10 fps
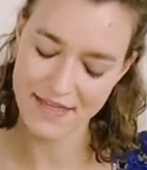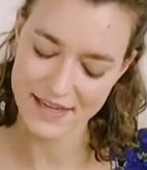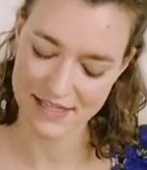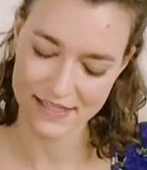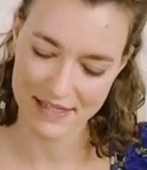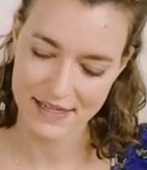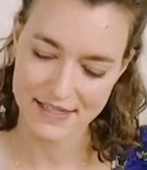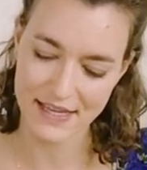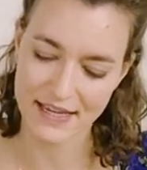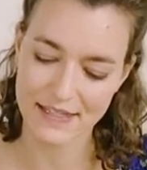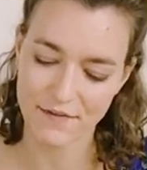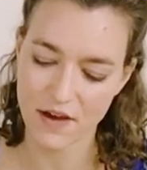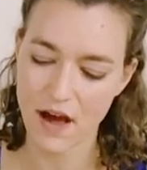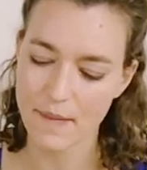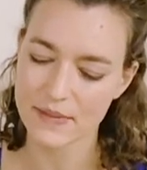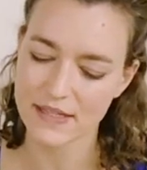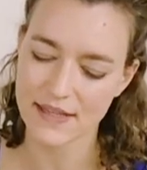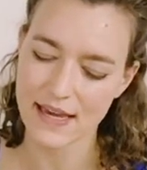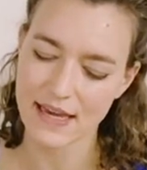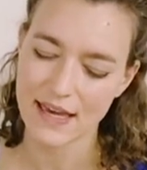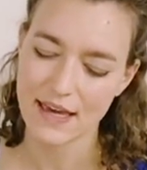this Six of Cups, it's like